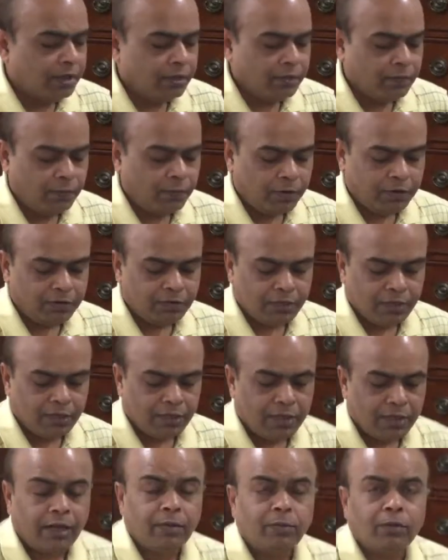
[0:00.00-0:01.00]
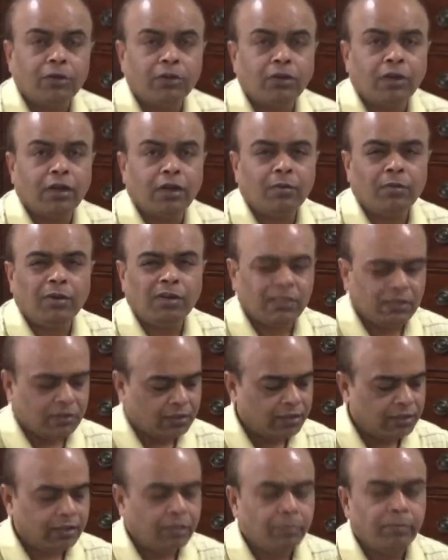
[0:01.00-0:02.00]
The first thing I'm going to talk about,
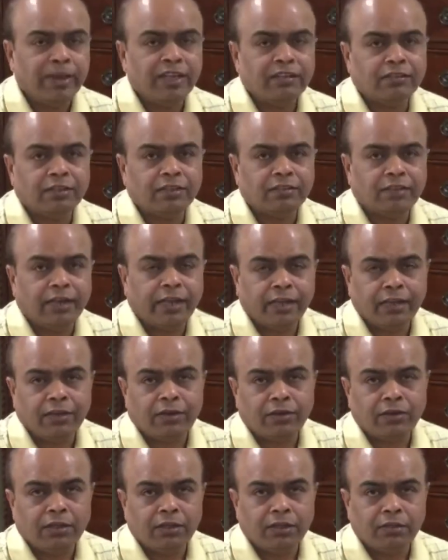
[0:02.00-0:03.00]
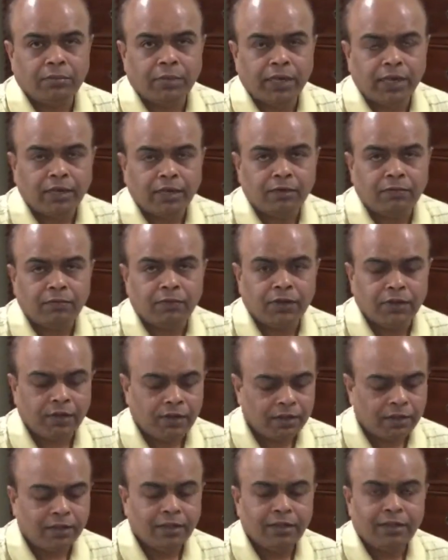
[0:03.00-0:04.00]
these are the basics. Like, in the medical
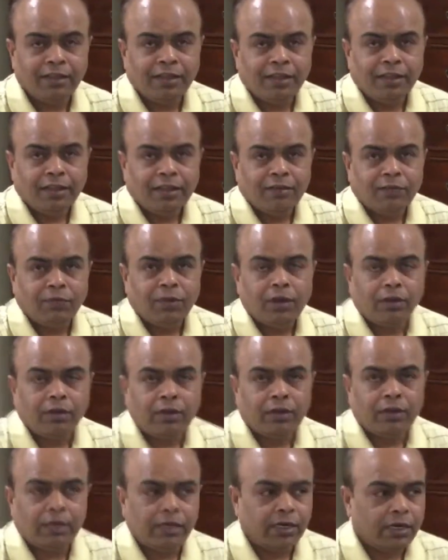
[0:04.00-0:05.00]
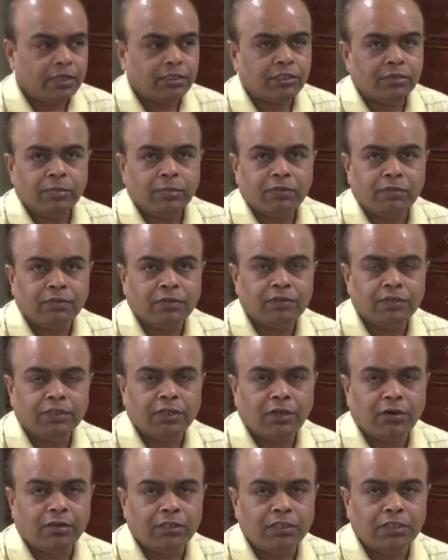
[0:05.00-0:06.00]
field, we have to learn anatomy,
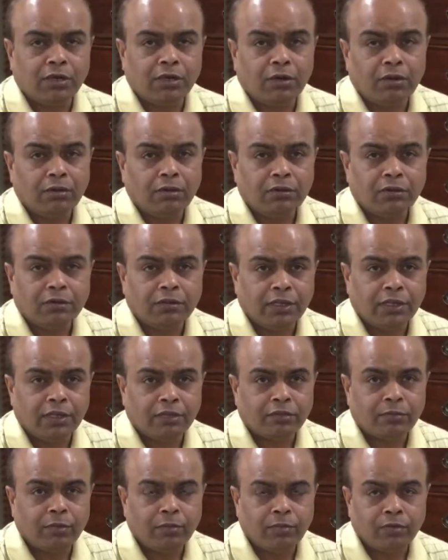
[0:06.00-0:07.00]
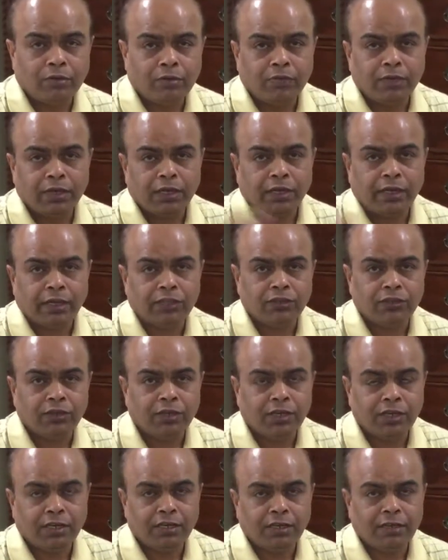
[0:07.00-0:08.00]
physiology, and all those things before we can
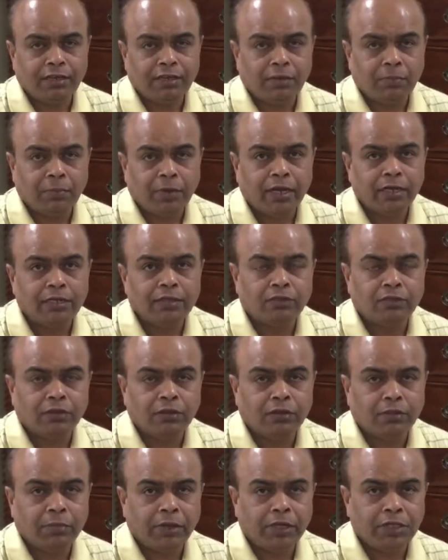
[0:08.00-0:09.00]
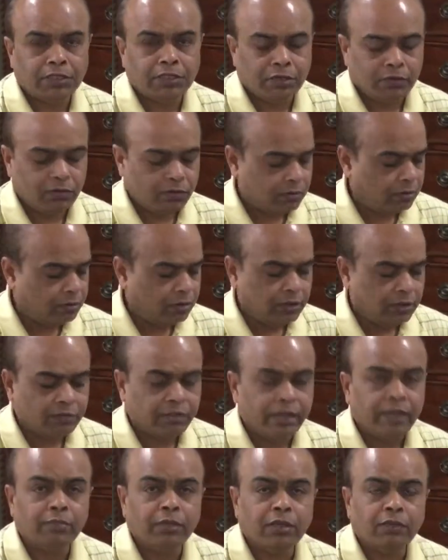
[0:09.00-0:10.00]
actually apply this on the patient. So the
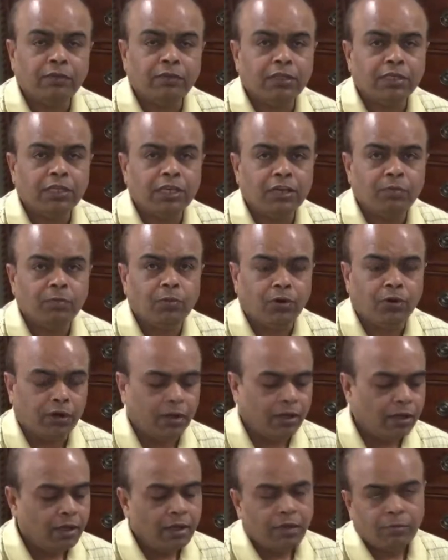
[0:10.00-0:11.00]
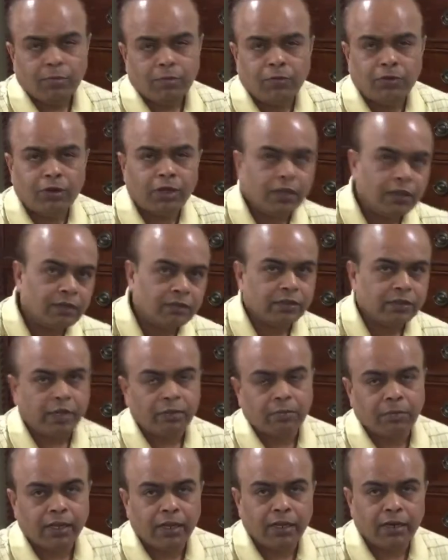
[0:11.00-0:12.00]
same thing with the keyboard. Before you can
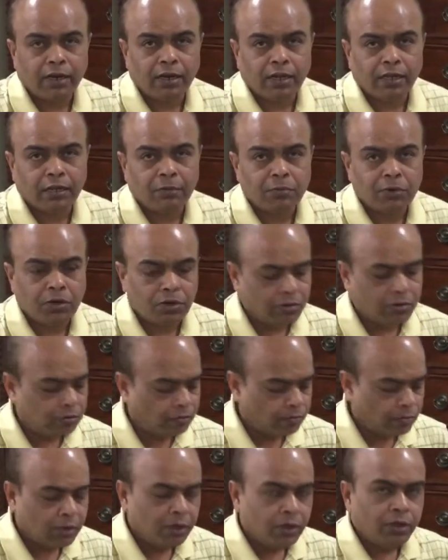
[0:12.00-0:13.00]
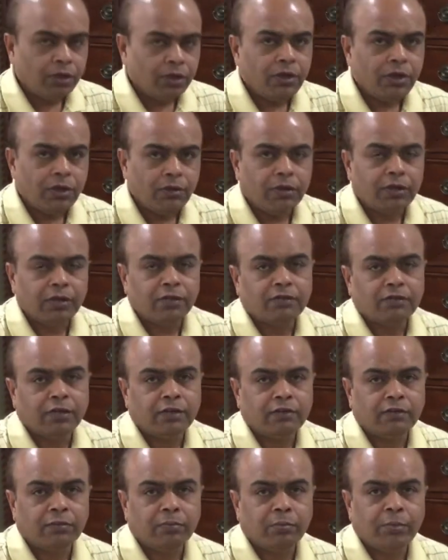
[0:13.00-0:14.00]
start playing like a pro, you have to
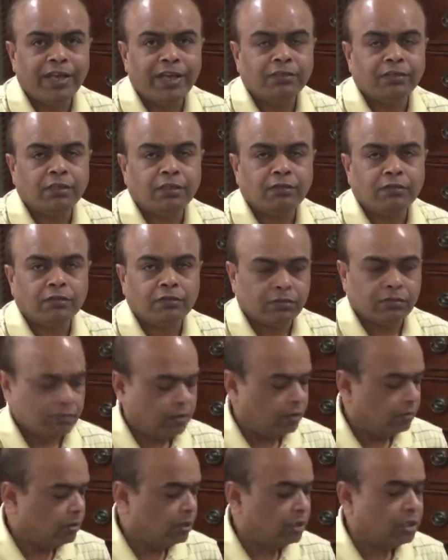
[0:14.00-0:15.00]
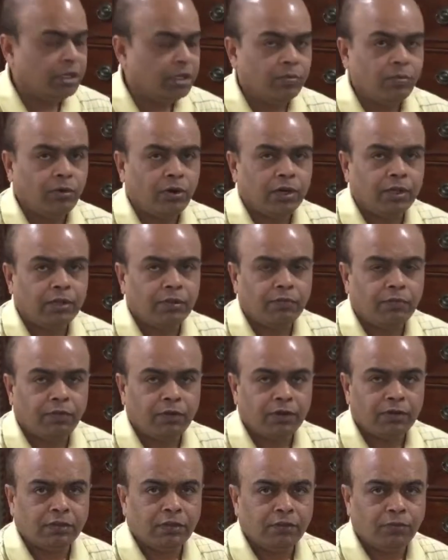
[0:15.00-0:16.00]
understand some basics of the keyboard. And the
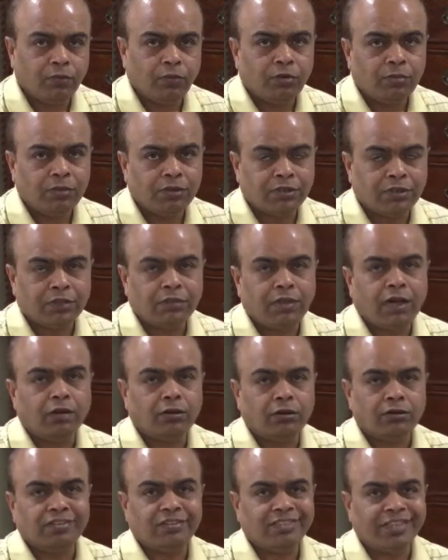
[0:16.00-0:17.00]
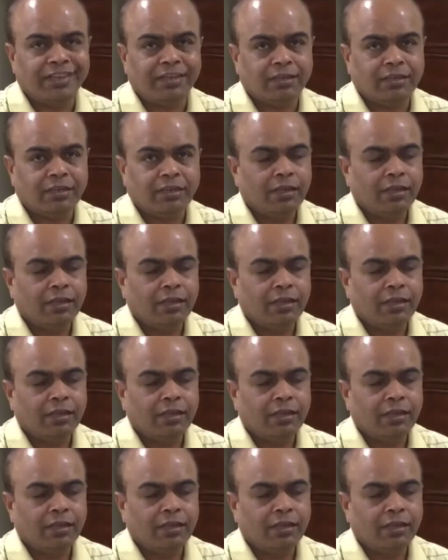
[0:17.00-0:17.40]
first and foremost is how to sit.